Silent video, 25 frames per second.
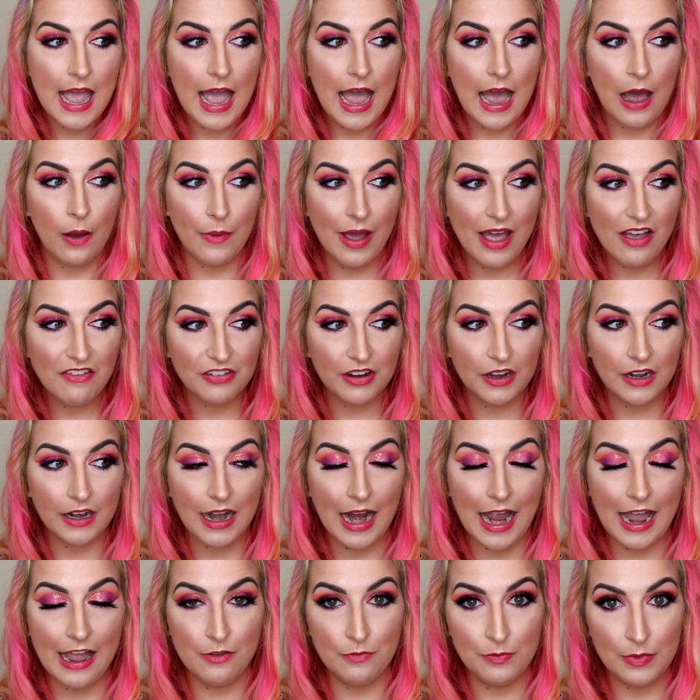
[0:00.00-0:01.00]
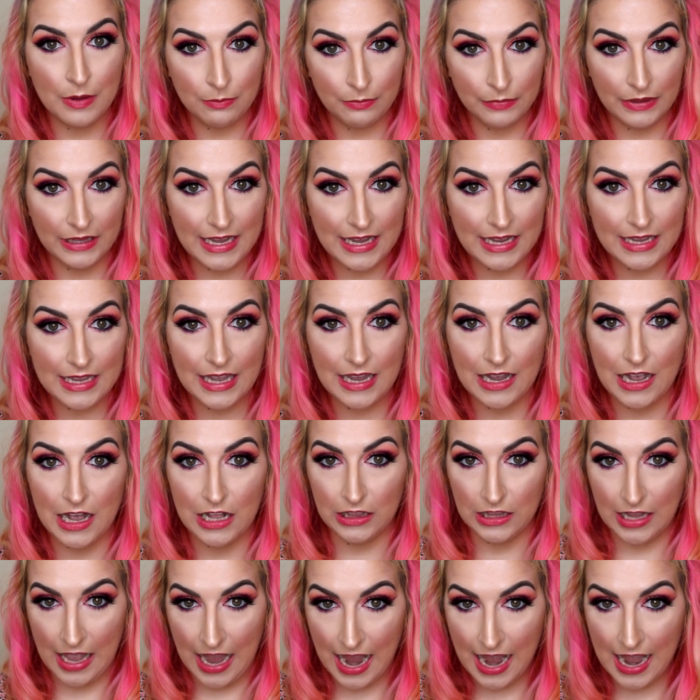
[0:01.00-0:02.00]
However, I've been blinking a
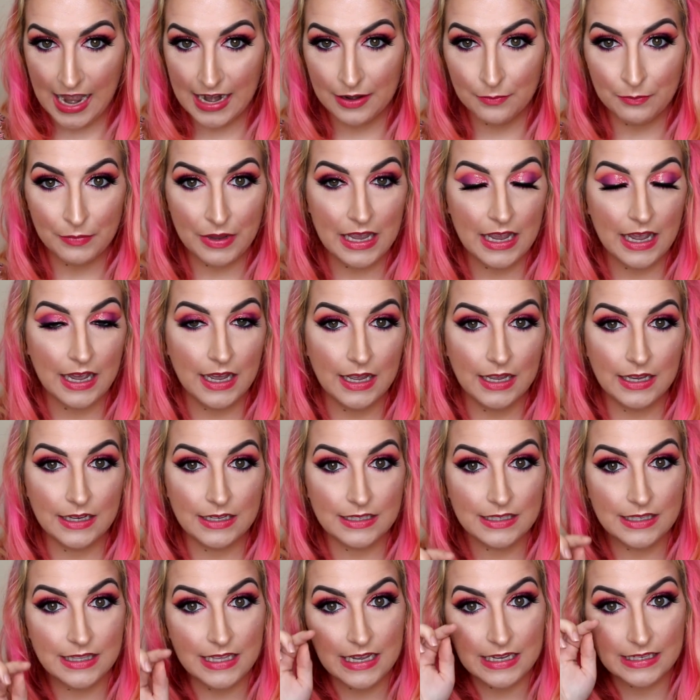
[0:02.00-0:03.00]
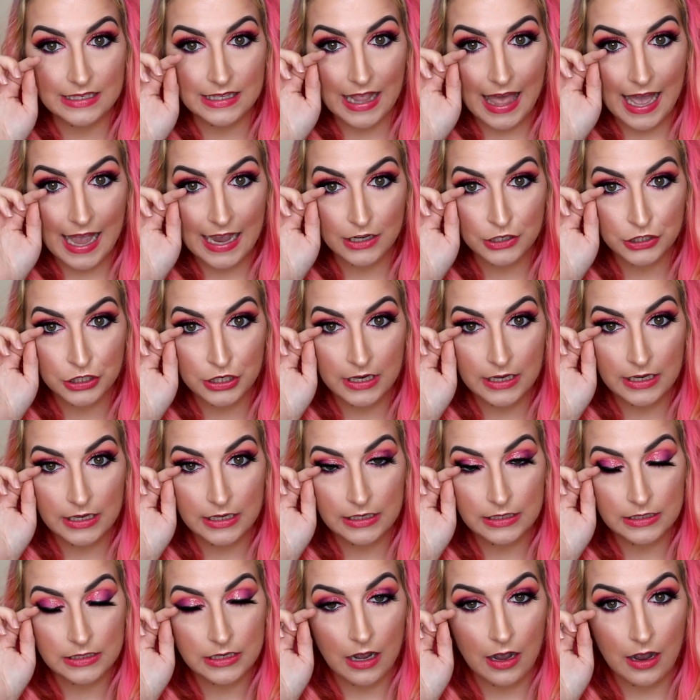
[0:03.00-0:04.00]
lot because these
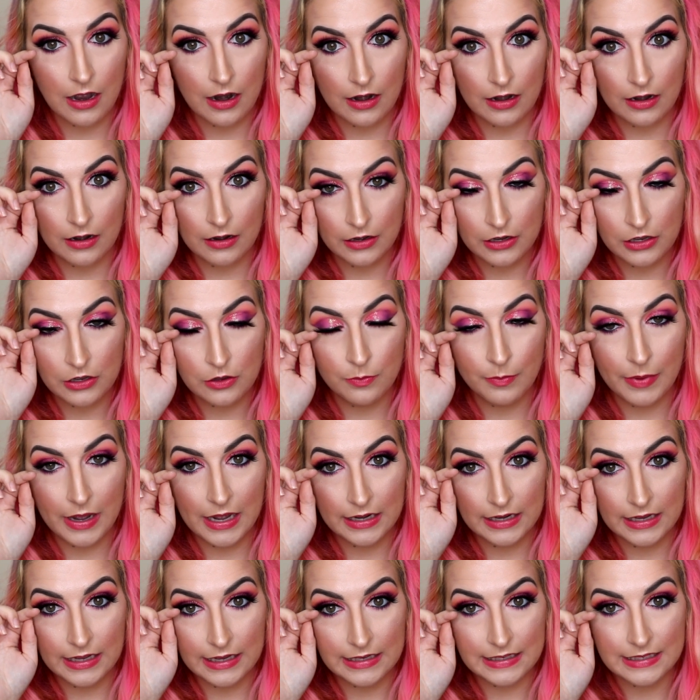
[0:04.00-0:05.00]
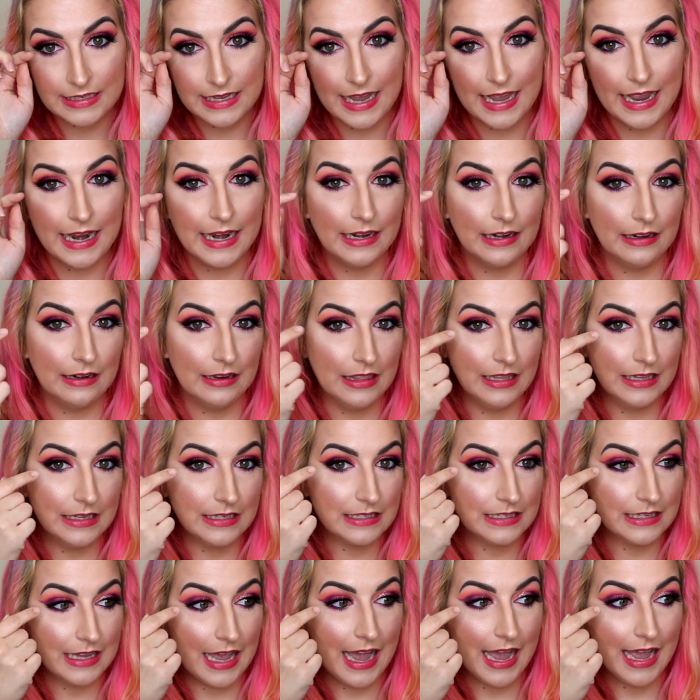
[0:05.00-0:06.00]
lashes are humongous and
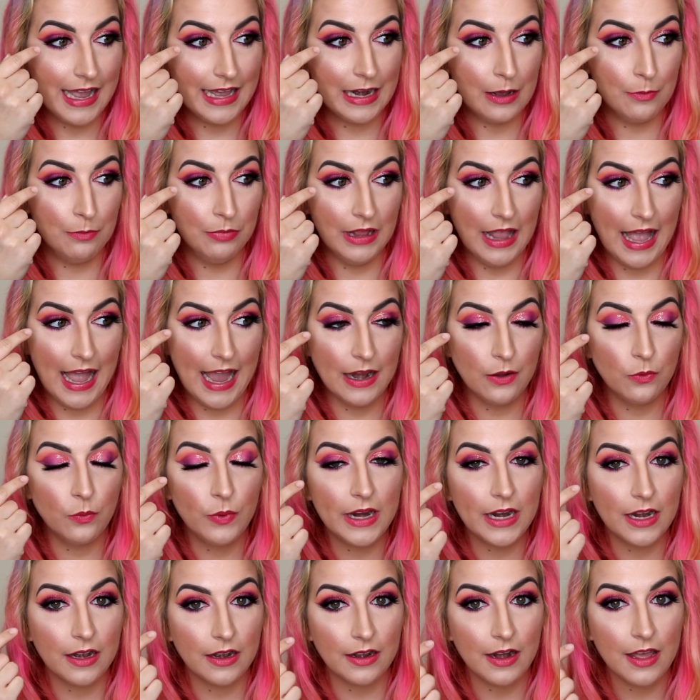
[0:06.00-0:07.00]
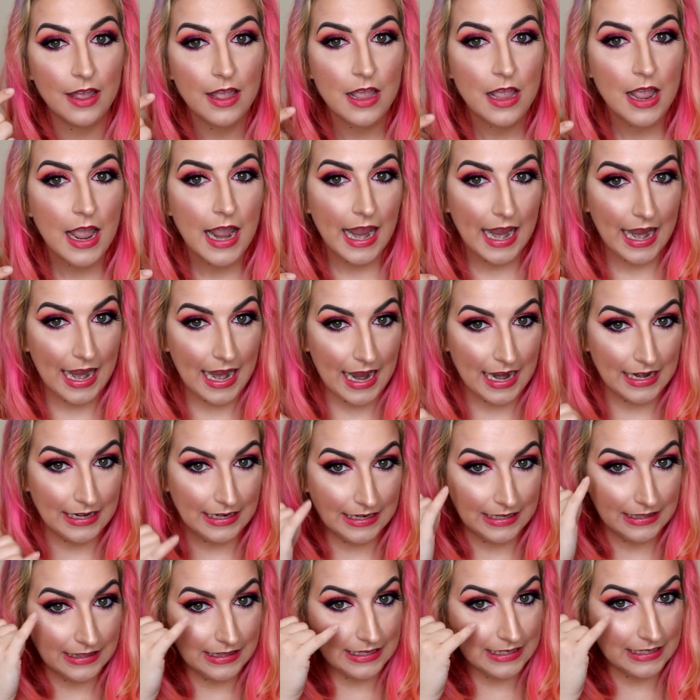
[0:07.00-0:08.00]
this side applied weird,
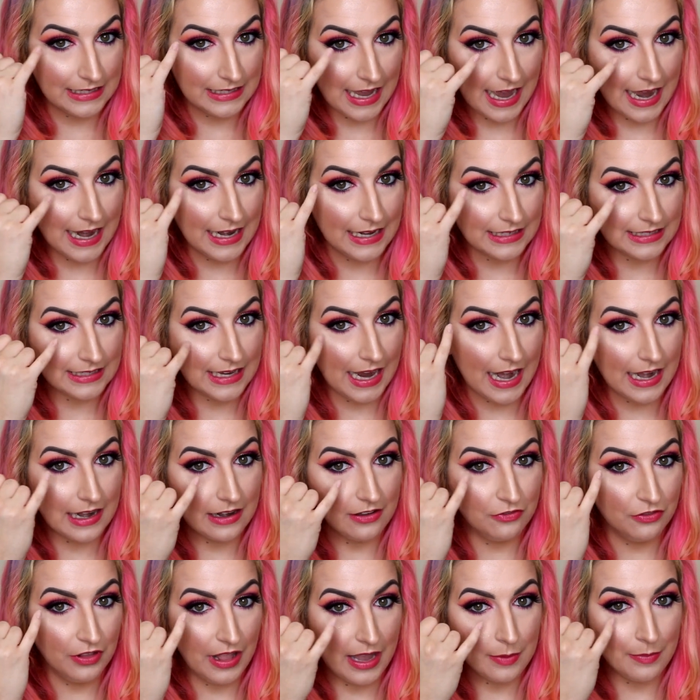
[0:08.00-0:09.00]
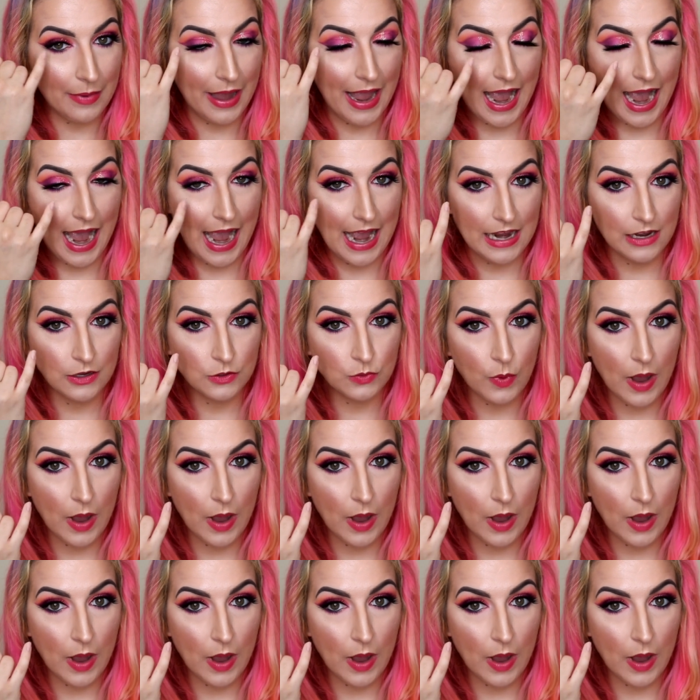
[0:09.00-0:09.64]
and this side is kind of like my eye is